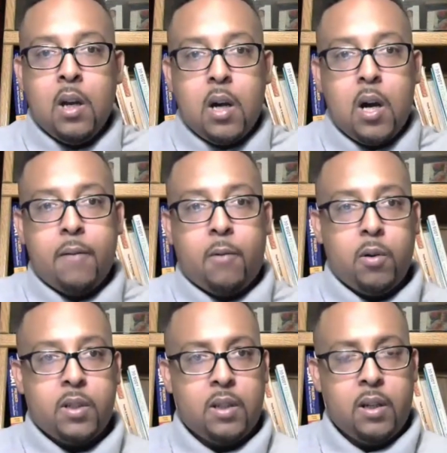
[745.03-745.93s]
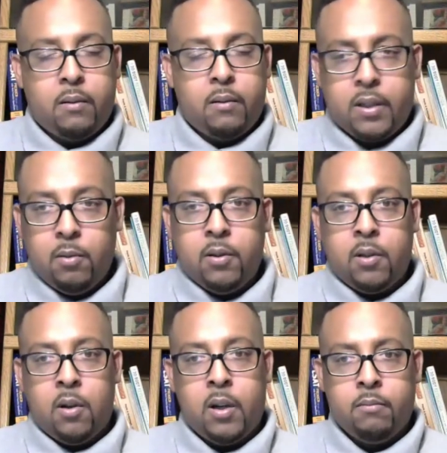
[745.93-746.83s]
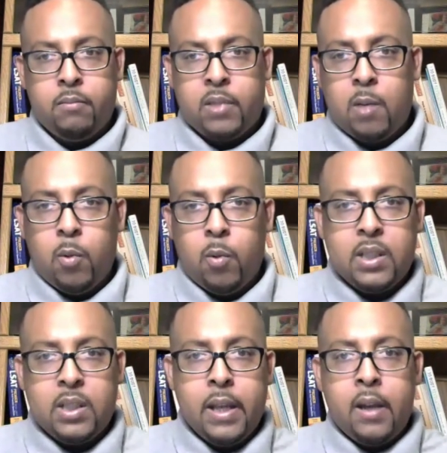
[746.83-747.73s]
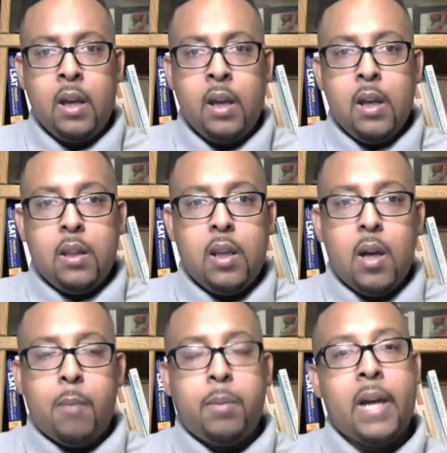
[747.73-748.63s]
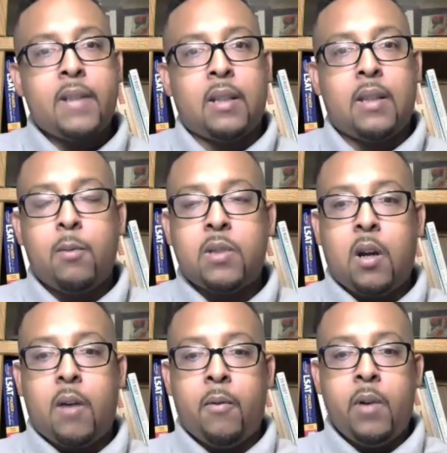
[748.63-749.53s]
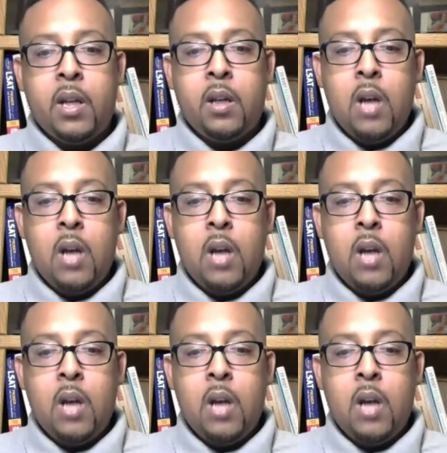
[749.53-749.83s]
Of course, because it was on some woman's leg, the plastic that was covering it.